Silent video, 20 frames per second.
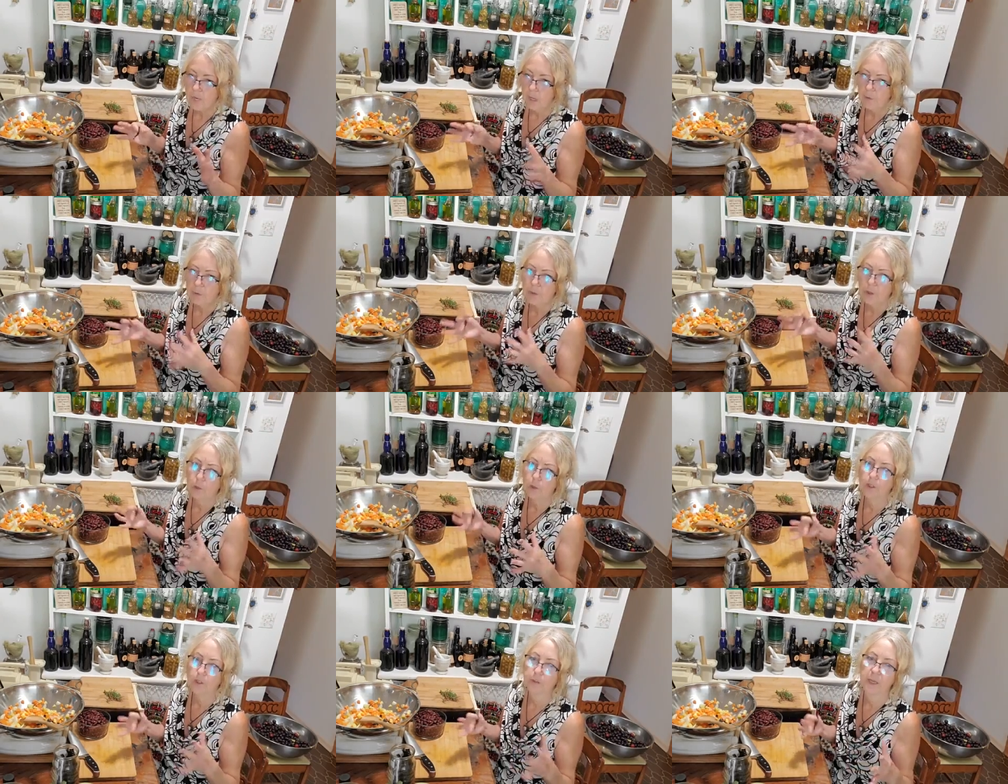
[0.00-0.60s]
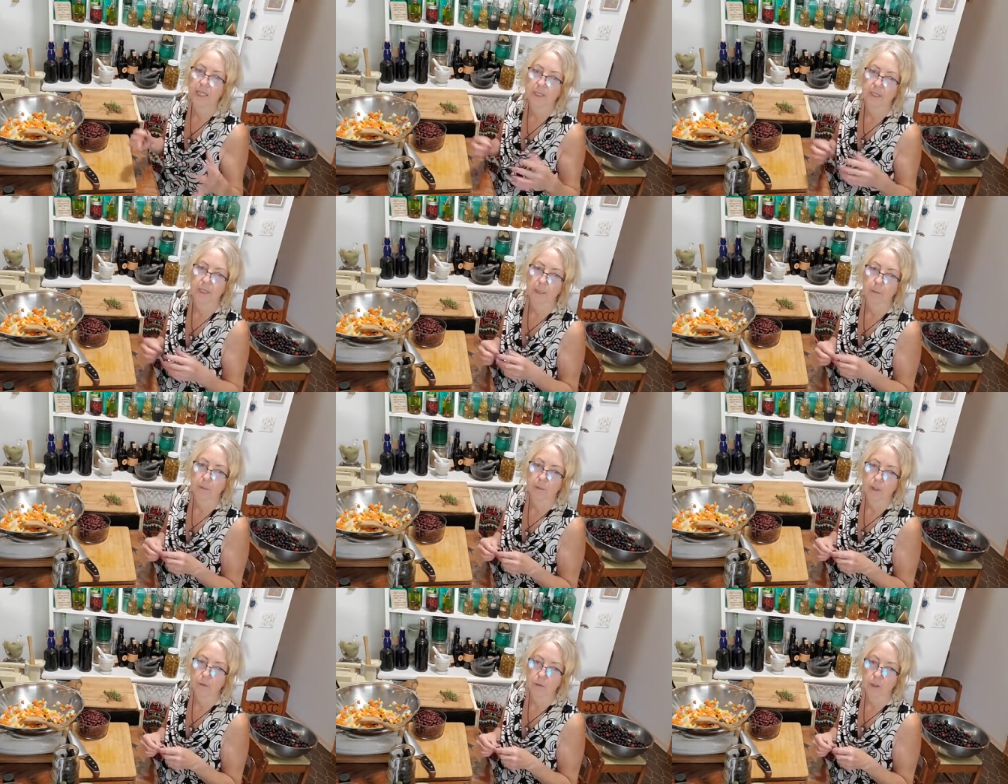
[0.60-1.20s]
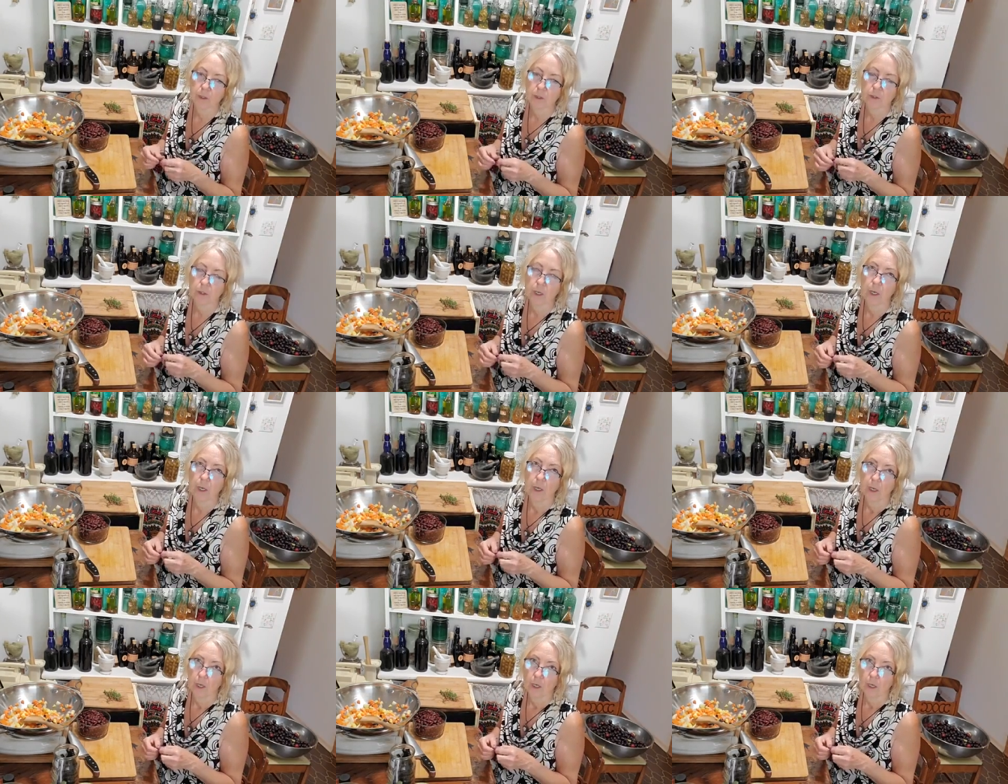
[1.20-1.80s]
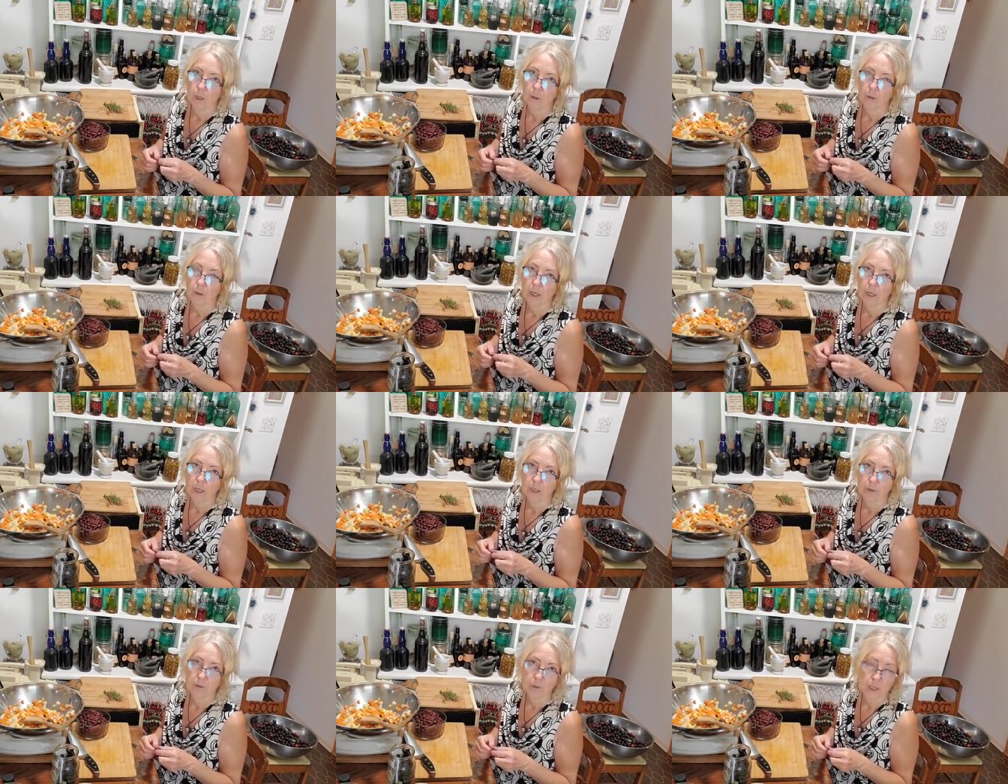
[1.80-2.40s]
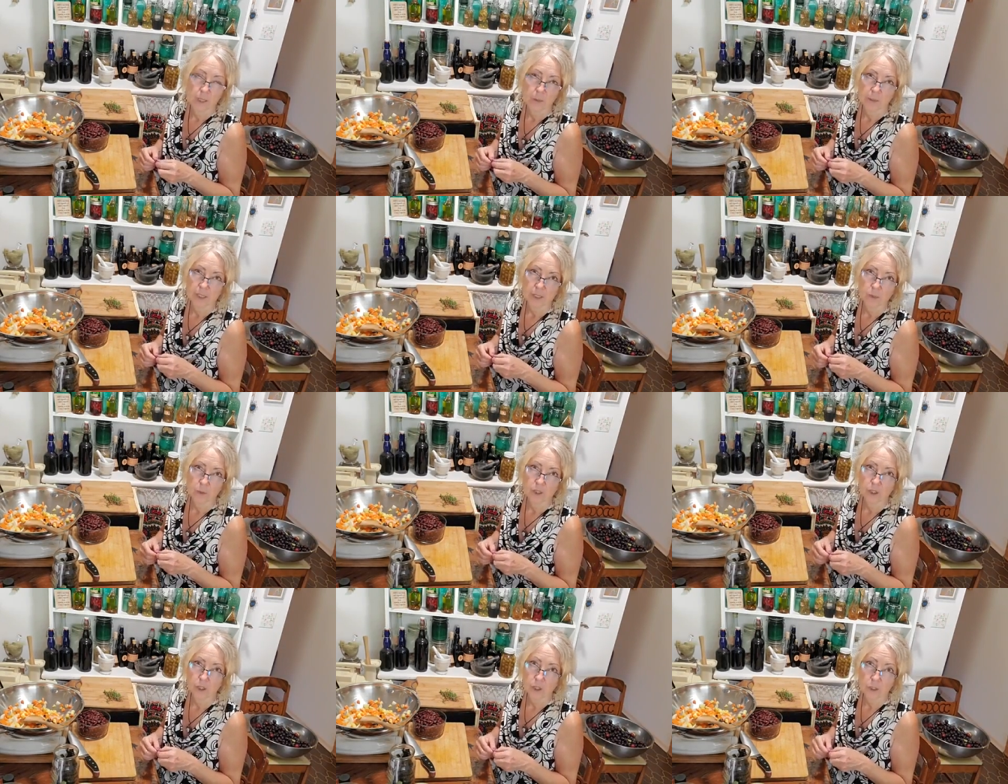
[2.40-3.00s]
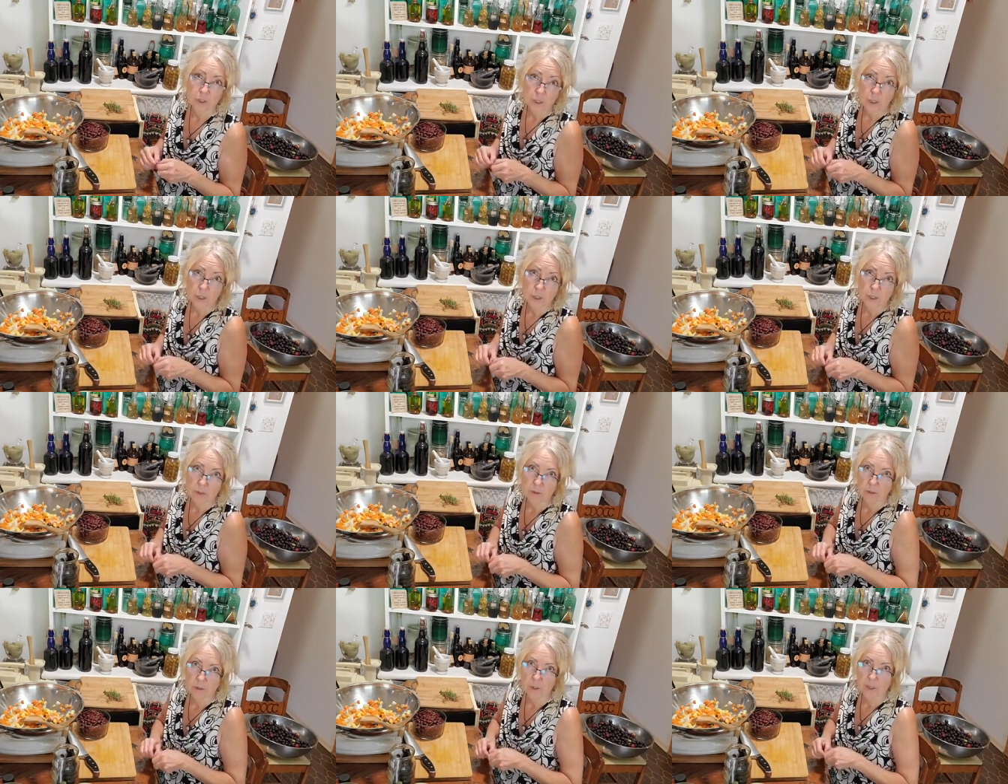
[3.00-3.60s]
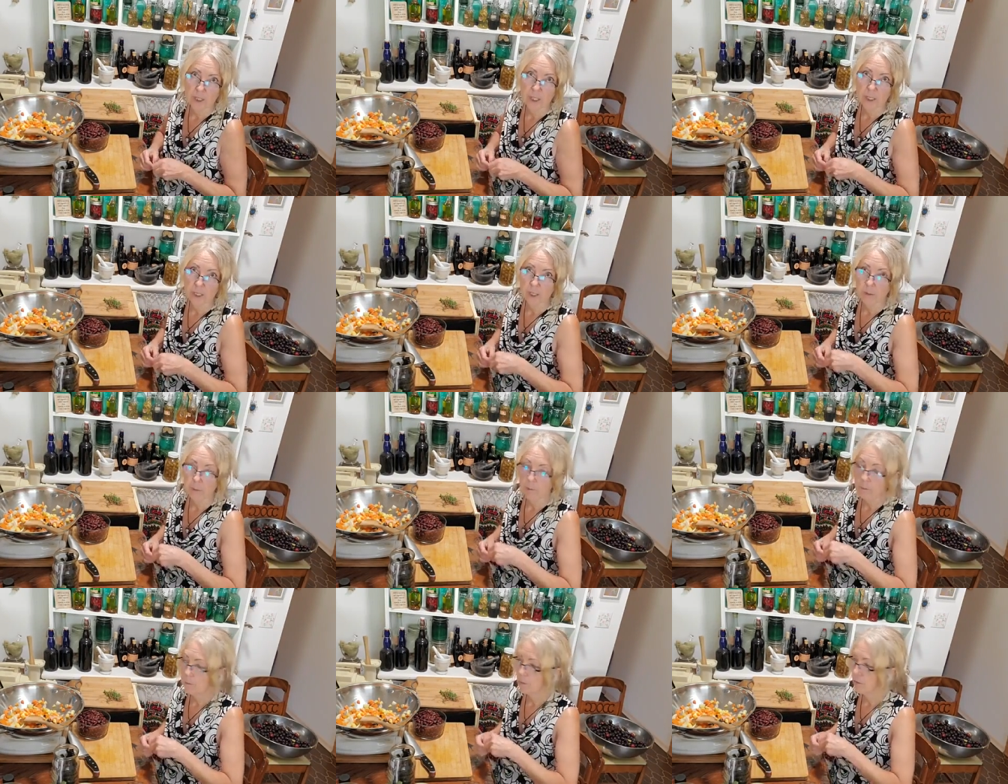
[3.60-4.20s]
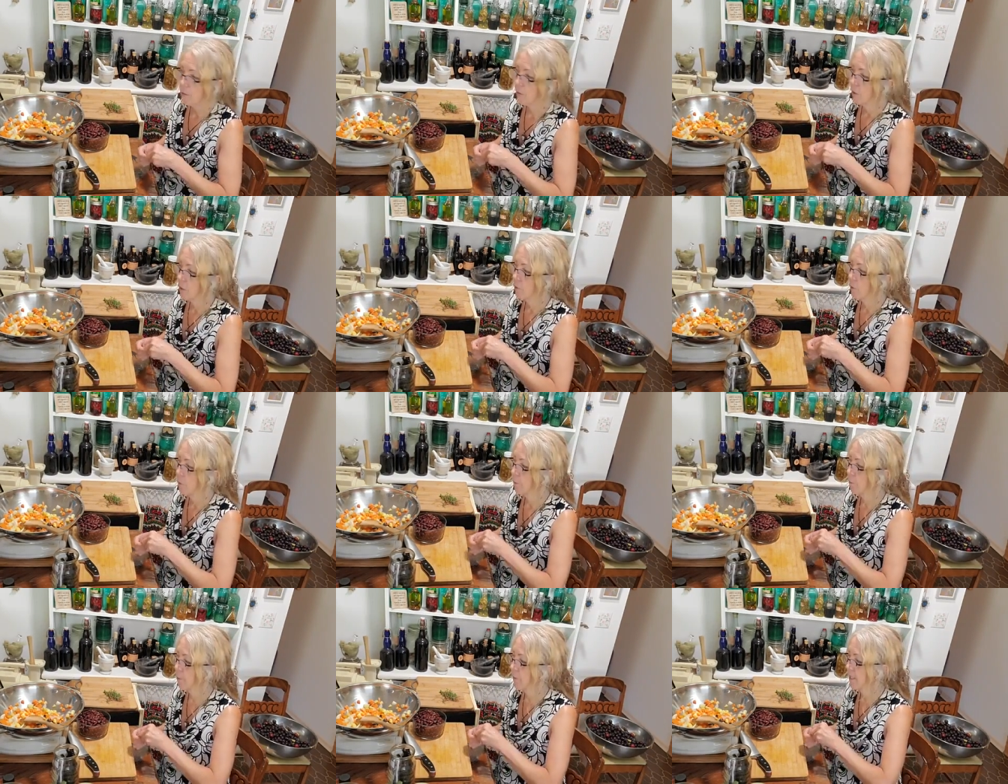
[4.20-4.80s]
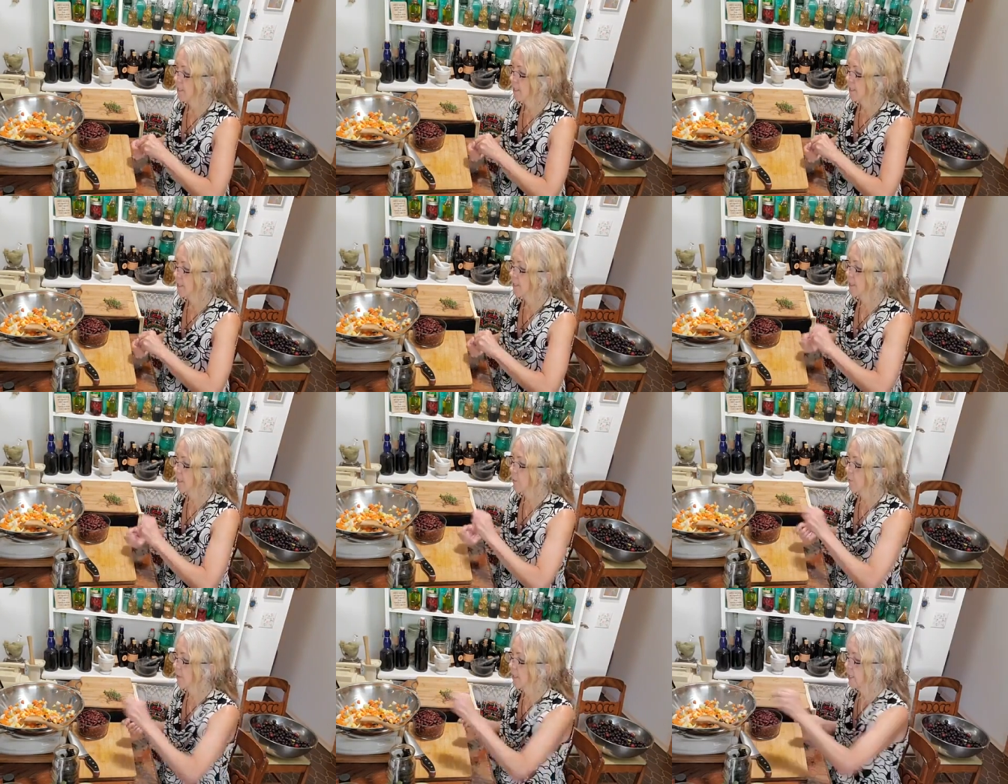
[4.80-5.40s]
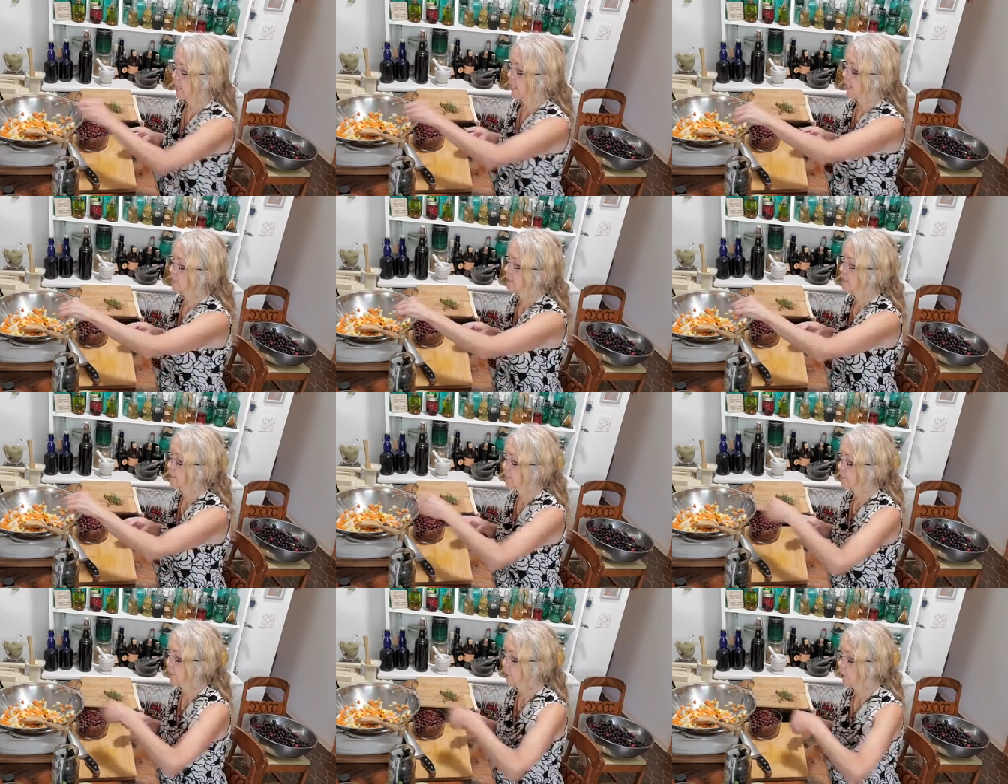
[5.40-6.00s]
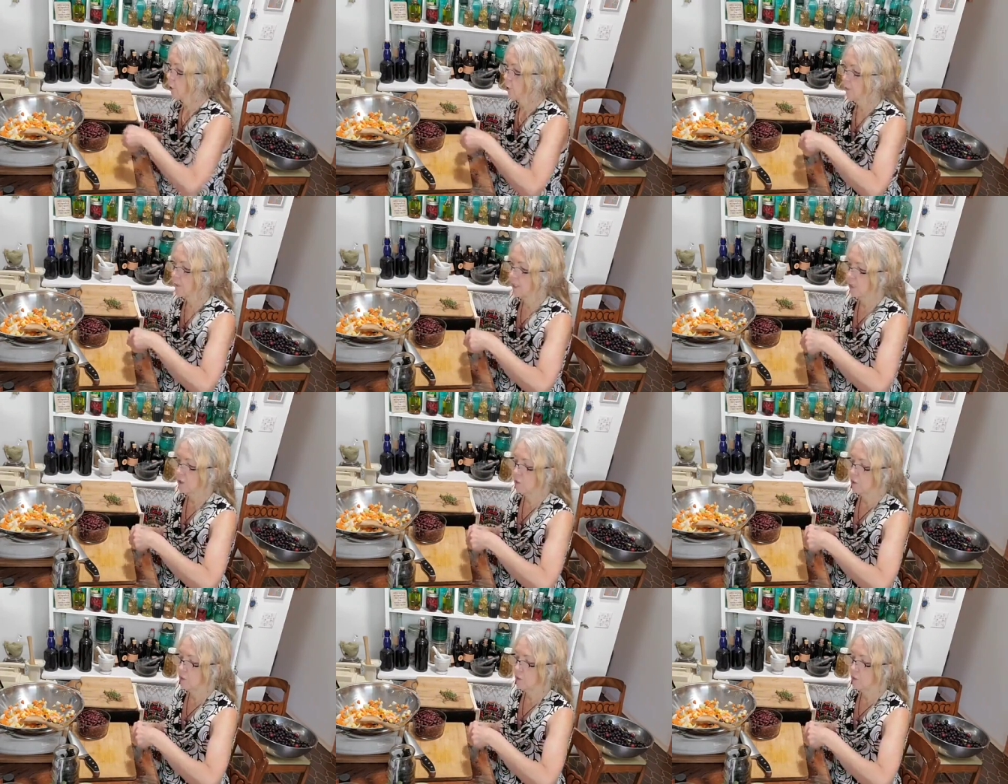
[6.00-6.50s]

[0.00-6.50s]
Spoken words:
those basic minerals and vitamins, which is good. You need them, but the seaweed adds so much